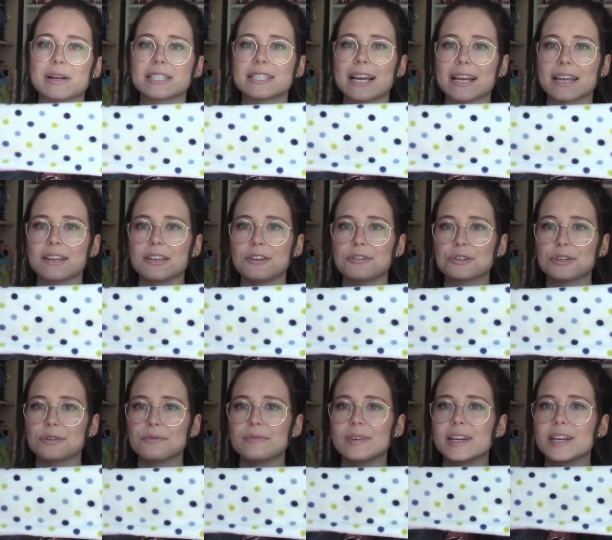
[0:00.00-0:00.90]
second
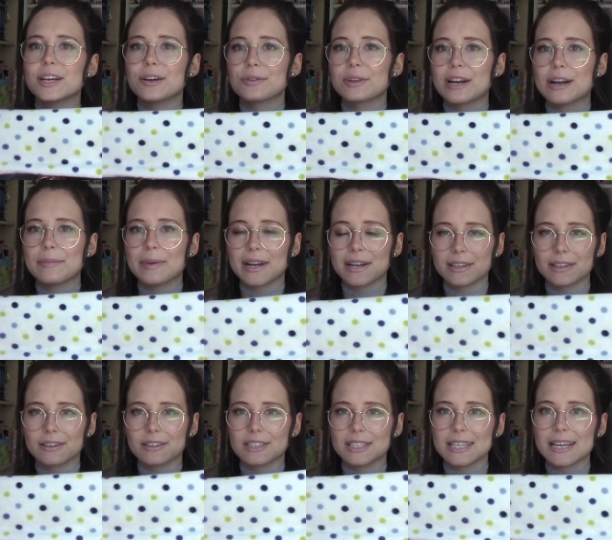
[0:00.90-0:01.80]
YouTube video that I made a
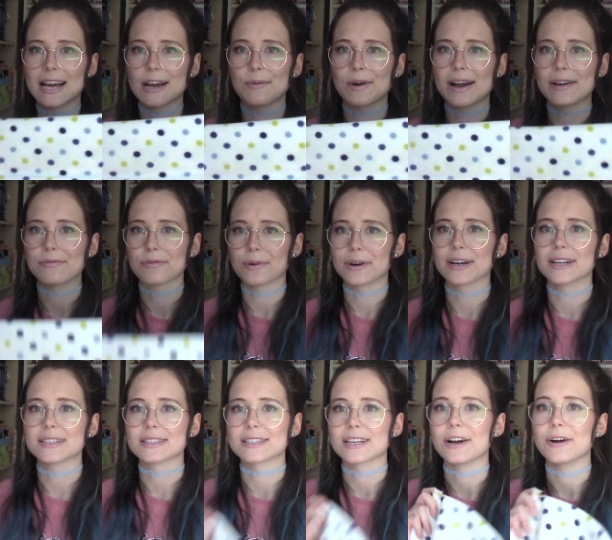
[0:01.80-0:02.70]
little DIY for
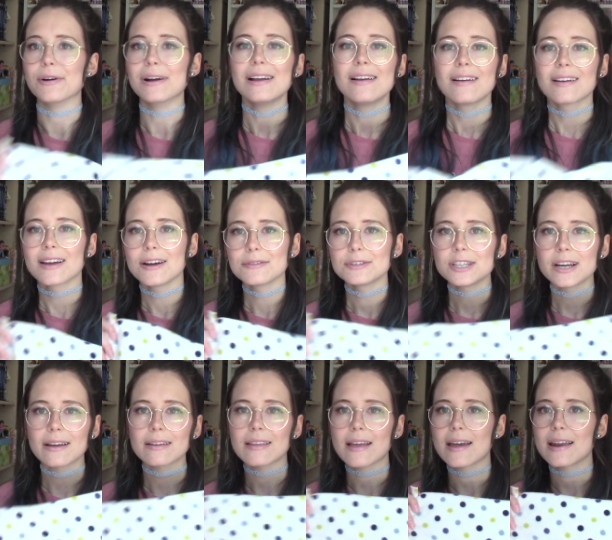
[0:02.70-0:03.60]
it. So go
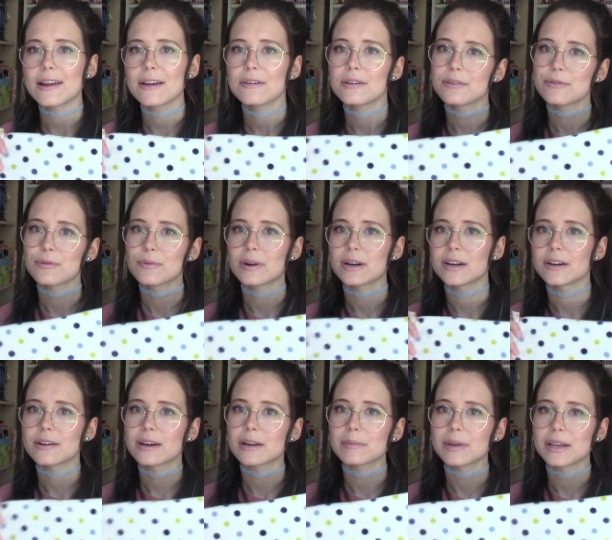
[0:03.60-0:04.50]
check that out if you want to know
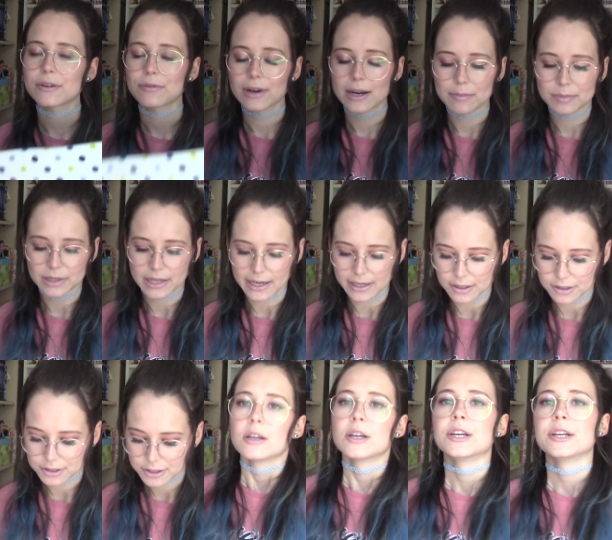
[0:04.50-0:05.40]
how to make ramp
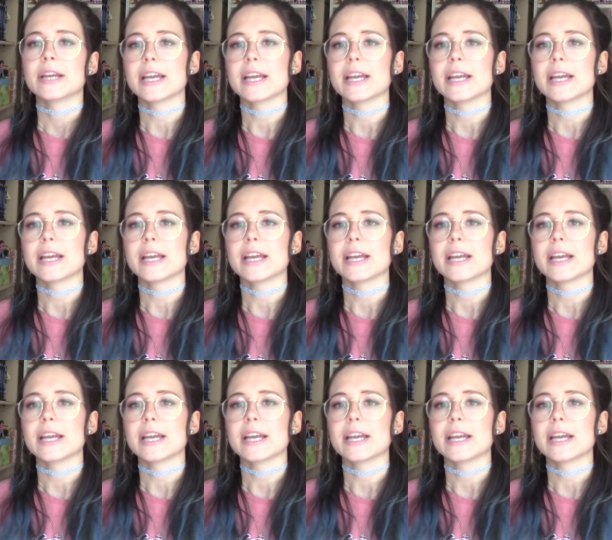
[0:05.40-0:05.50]
liners.